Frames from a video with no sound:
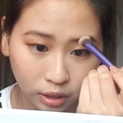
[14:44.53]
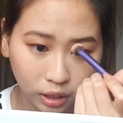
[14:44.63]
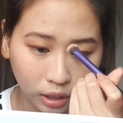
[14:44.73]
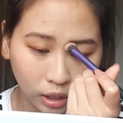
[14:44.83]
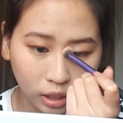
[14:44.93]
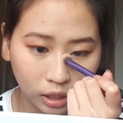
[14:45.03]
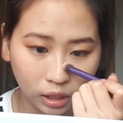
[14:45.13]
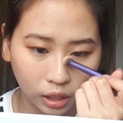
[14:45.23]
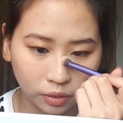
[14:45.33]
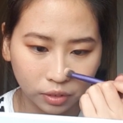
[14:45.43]
like
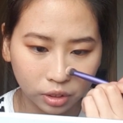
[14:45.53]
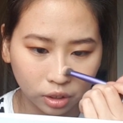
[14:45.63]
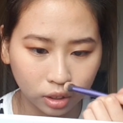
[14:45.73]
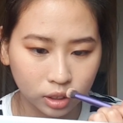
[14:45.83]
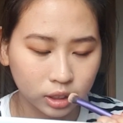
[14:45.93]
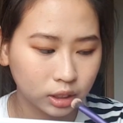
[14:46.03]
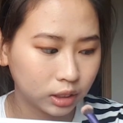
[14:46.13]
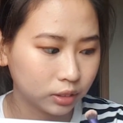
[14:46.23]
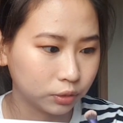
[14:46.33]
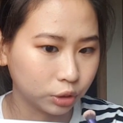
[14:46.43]
$11
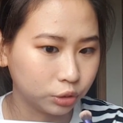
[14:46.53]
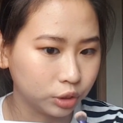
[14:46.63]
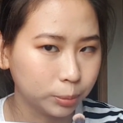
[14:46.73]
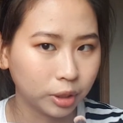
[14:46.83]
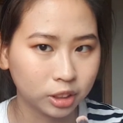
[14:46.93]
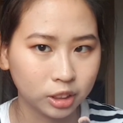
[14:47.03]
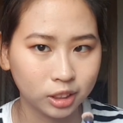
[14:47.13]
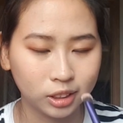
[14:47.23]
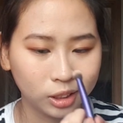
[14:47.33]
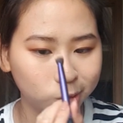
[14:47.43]
for 3
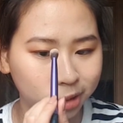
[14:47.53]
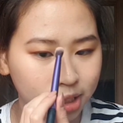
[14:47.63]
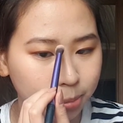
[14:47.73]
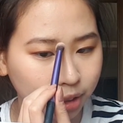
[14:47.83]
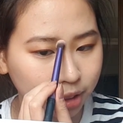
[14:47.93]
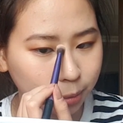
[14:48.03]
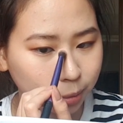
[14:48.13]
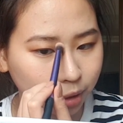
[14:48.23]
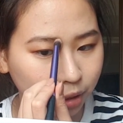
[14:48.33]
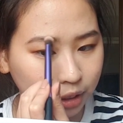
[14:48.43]
brushes and usually brushes
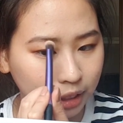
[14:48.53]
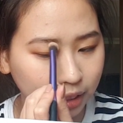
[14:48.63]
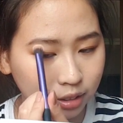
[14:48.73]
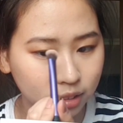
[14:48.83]
would cost like